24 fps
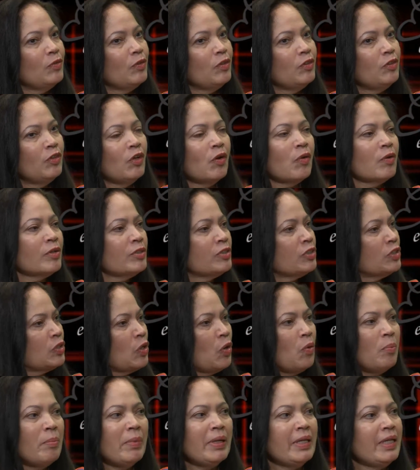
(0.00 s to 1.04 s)
there are
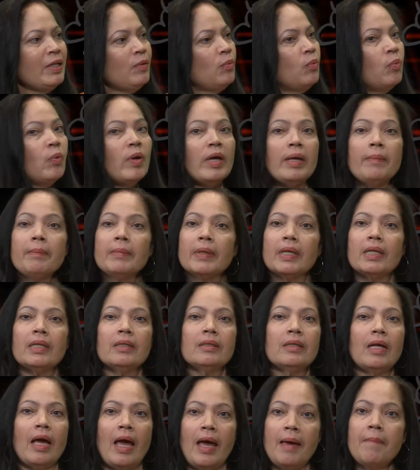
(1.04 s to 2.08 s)
so many
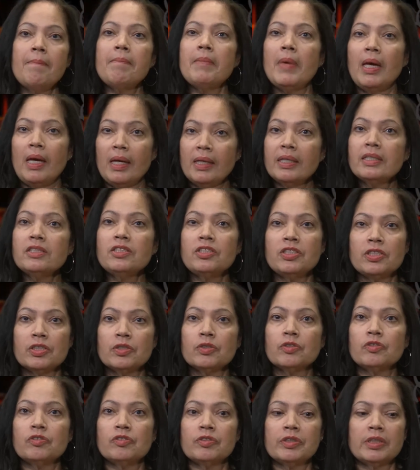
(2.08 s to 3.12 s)
women and men and
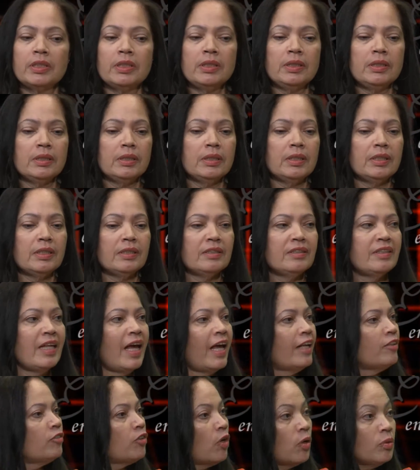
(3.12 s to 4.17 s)
children
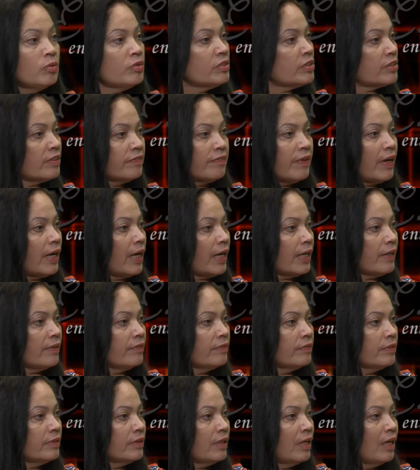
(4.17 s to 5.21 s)
that don't survive.
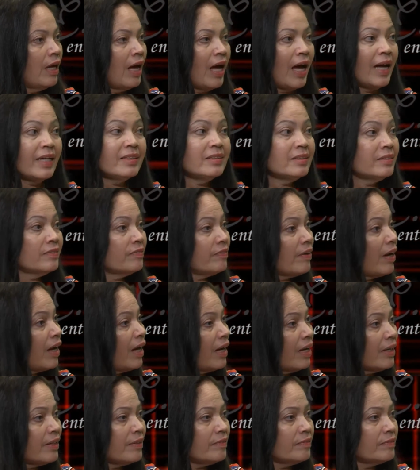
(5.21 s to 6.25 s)
I
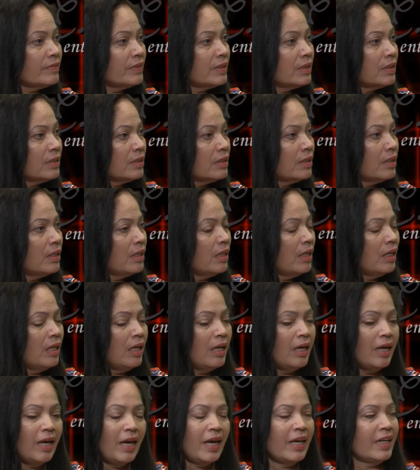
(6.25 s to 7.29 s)
survived.
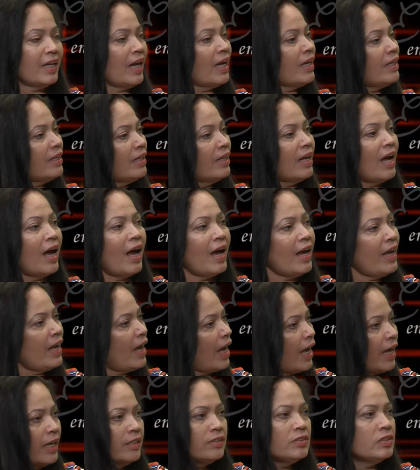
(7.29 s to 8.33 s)
And I
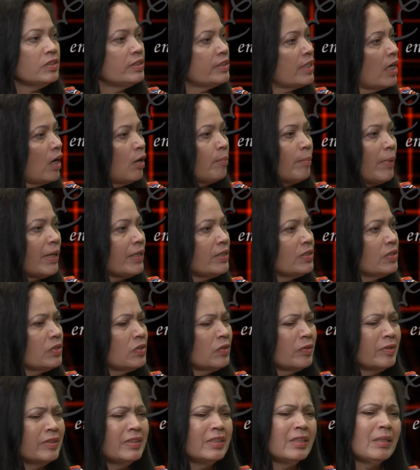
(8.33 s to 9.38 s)
had to tell my
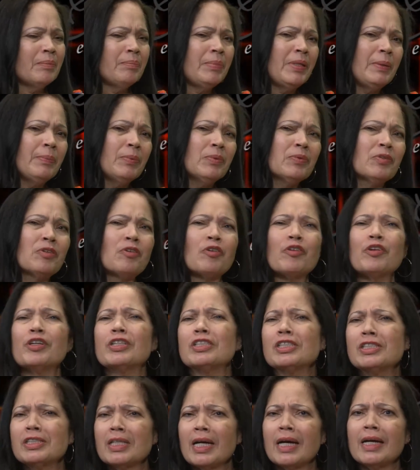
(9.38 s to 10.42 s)
story. Some people
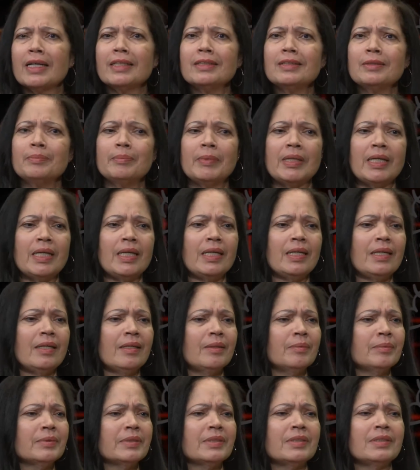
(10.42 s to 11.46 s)
criticize me.
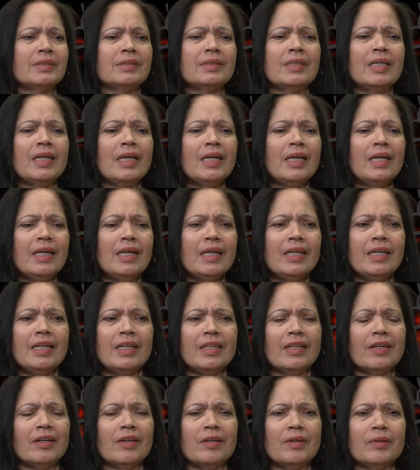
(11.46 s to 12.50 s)
It was, you
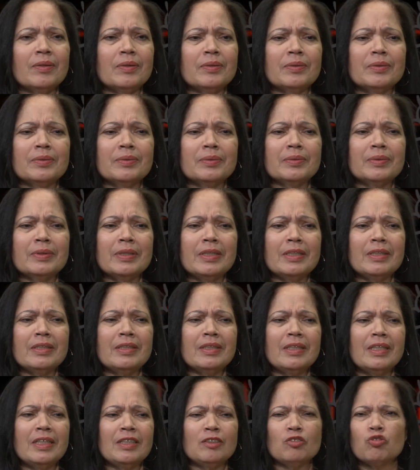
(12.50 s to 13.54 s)
know,
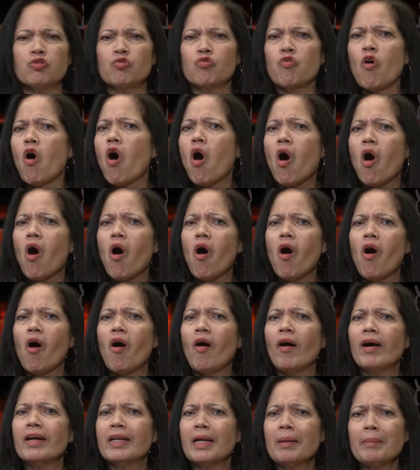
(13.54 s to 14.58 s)
it's
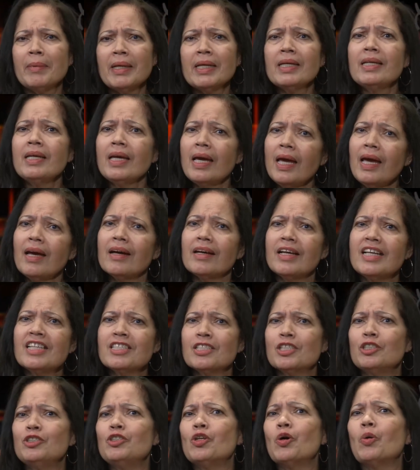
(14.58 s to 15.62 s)
raw. And I'm like, yeah, it's
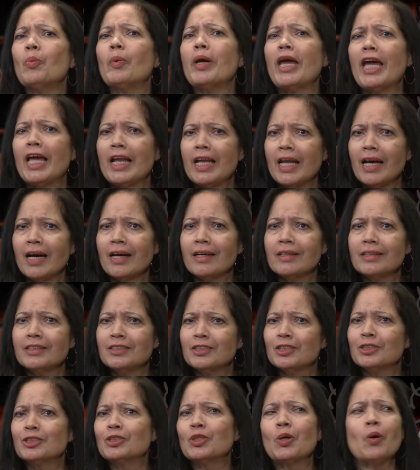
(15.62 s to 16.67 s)
a novela,
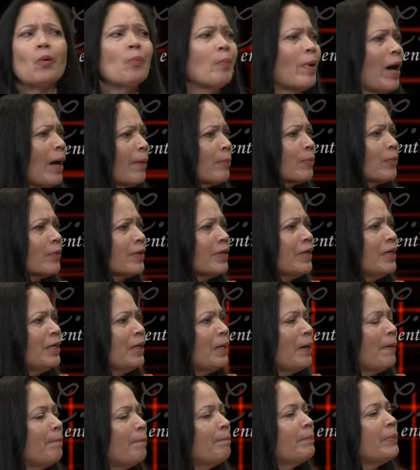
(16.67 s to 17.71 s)
it's a soap opera.
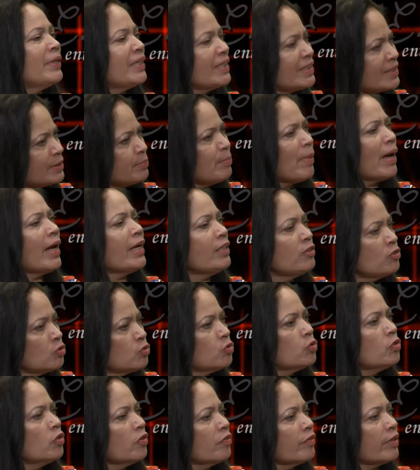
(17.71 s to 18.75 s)
But it's my
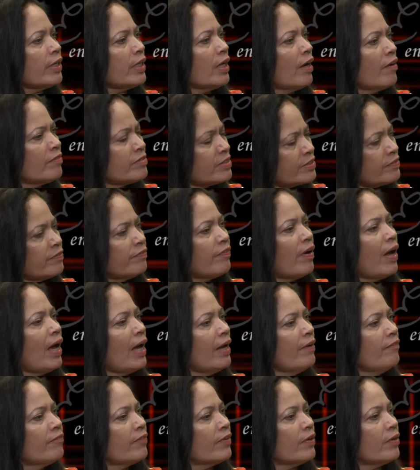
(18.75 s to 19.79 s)
story of
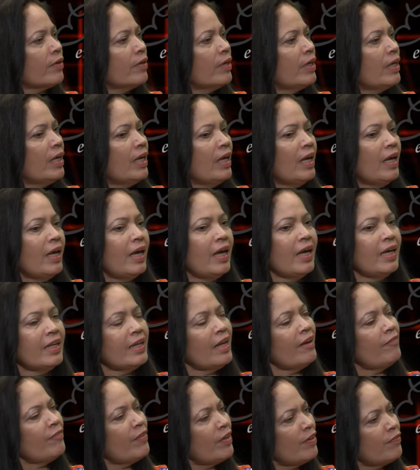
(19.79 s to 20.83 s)
survival. And
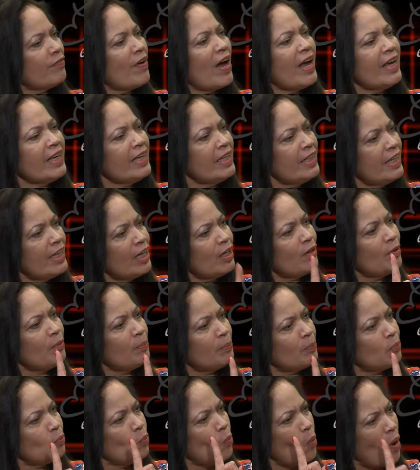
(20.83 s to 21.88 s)
if I can help
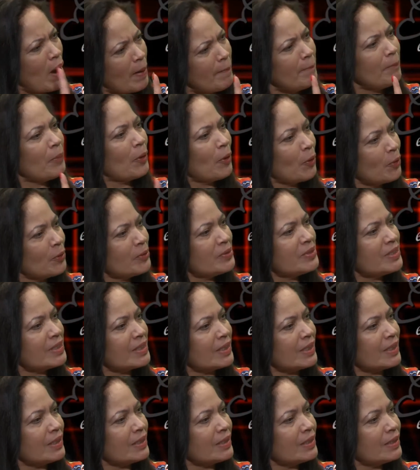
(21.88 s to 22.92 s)
one
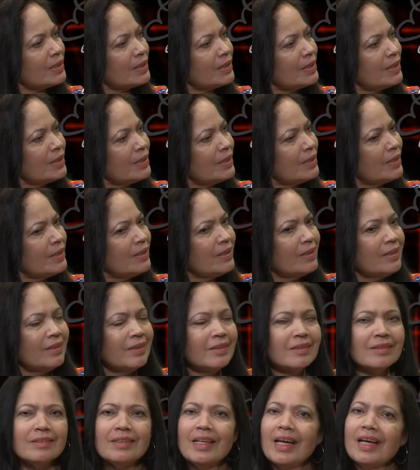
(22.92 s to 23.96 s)
person,
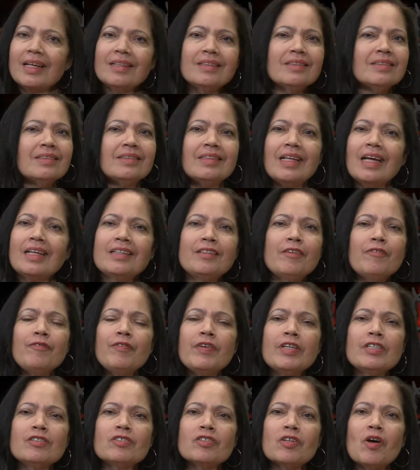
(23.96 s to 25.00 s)
that
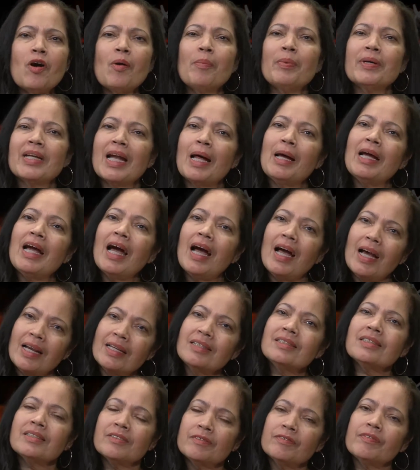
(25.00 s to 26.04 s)
defeats all. But I
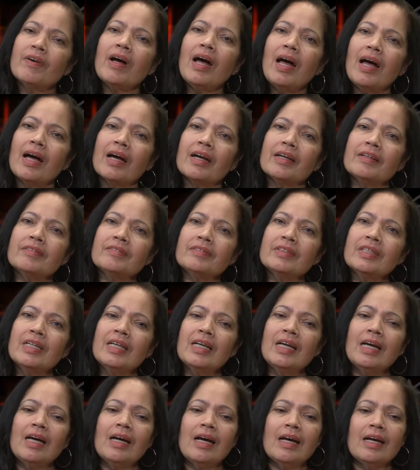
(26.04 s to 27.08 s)
survived.
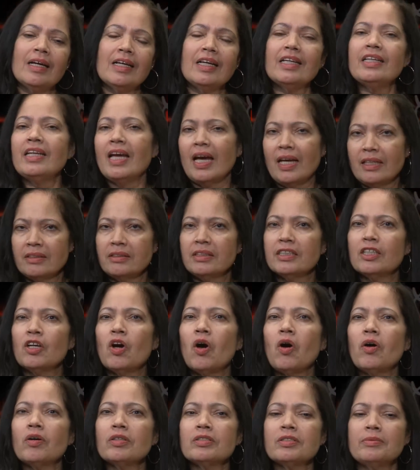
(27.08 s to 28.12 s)
Yes, it
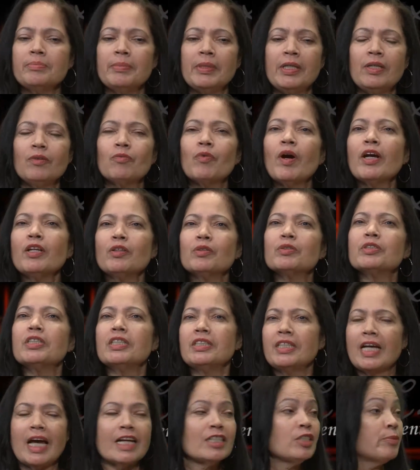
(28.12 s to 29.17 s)
caused me retinal
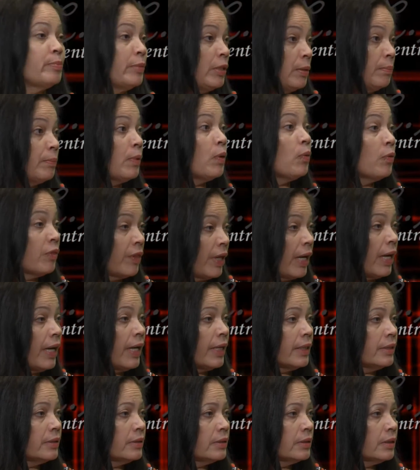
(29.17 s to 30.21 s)
detachment in both
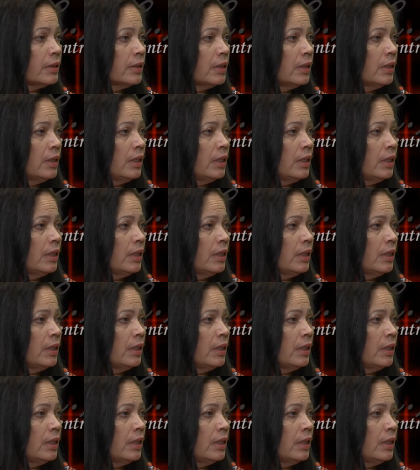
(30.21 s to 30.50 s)
eyes.